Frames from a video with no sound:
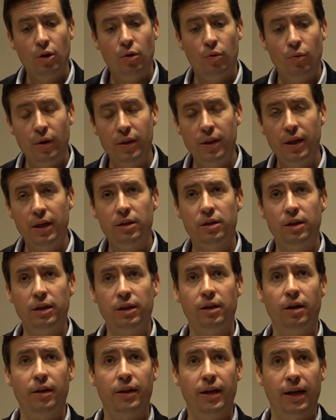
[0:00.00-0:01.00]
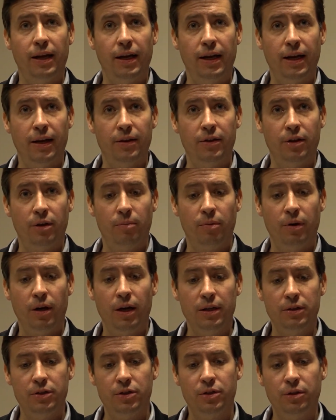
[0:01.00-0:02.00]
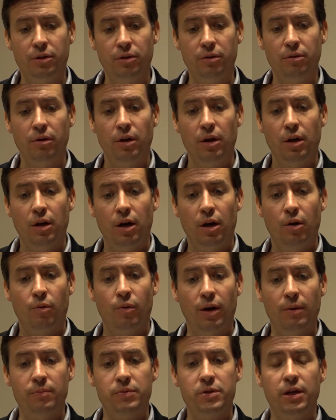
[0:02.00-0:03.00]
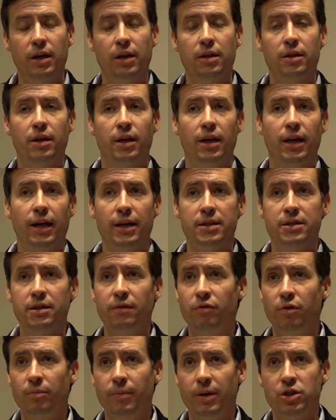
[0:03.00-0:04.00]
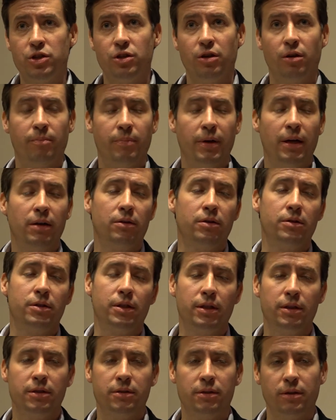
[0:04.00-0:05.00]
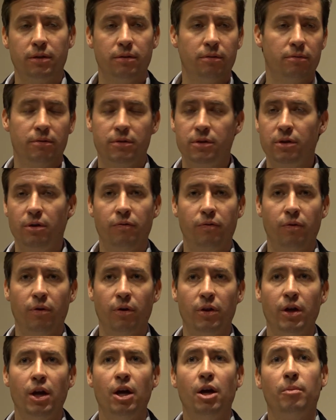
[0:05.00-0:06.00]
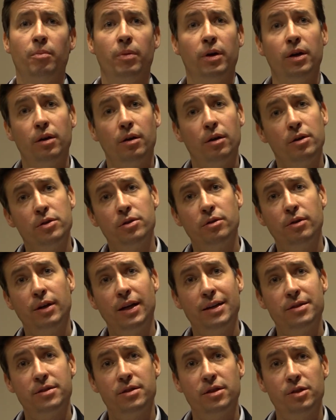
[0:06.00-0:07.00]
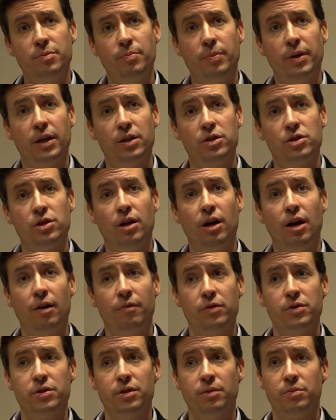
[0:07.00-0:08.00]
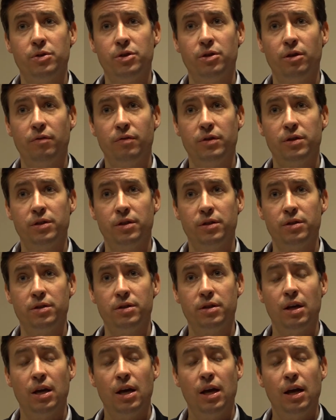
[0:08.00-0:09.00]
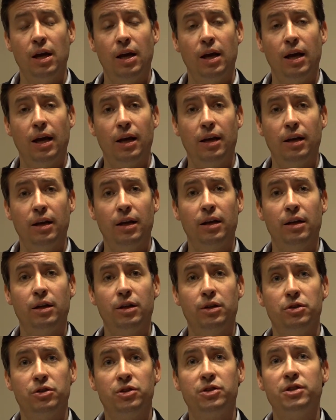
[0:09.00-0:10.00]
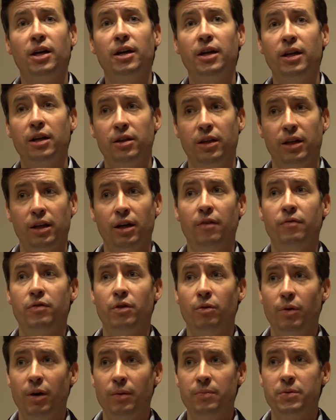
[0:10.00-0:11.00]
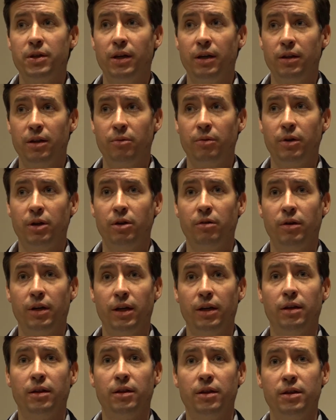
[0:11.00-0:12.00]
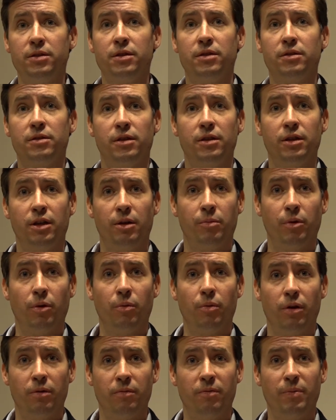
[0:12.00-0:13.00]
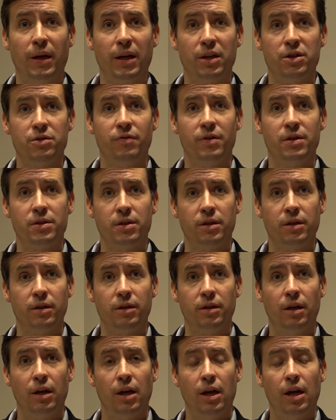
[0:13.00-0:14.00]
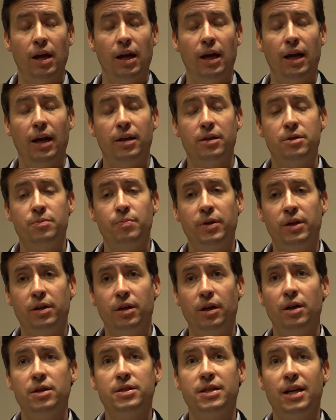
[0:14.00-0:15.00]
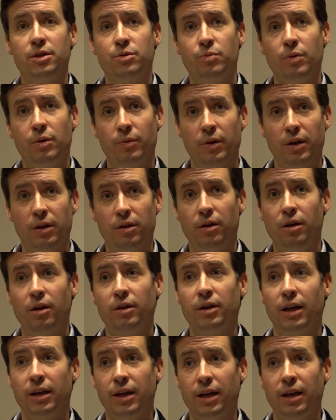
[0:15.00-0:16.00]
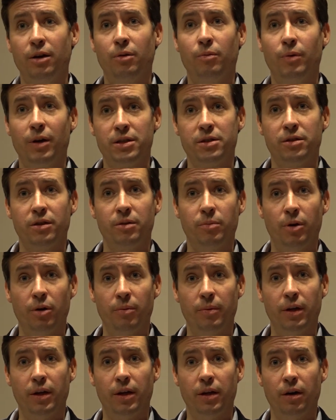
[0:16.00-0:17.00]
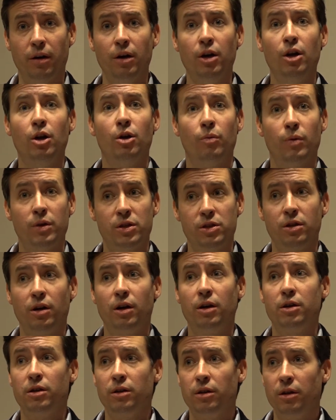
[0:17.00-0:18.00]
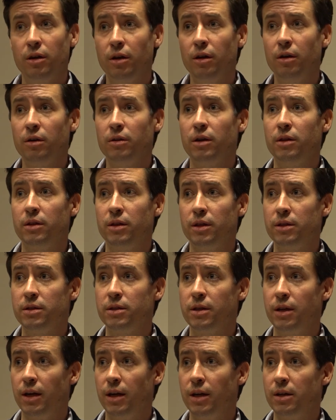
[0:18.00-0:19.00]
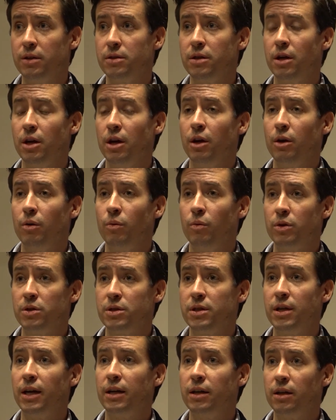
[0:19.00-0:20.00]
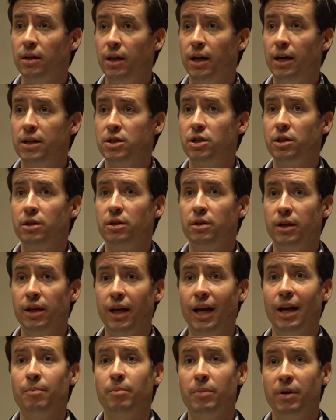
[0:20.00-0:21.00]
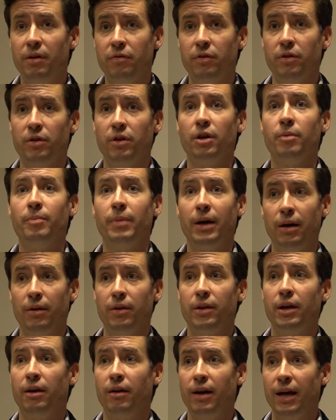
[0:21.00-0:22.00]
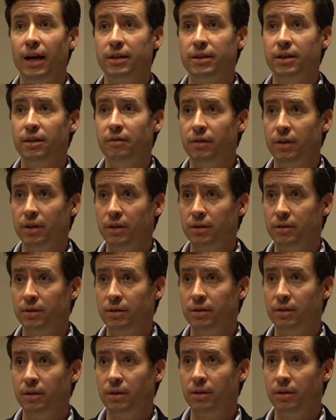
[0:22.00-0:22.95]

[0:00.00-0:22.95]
When they click on that ad, they're brought to a website that has information on penalties and so forth, but it also has this page that offers them services. And stunningly, of the website that we created, this is the #1 page visited. And it's because as we went along, again, a Wesley moment here, we started to learn that these guys were psychologically ambivalent about their activities.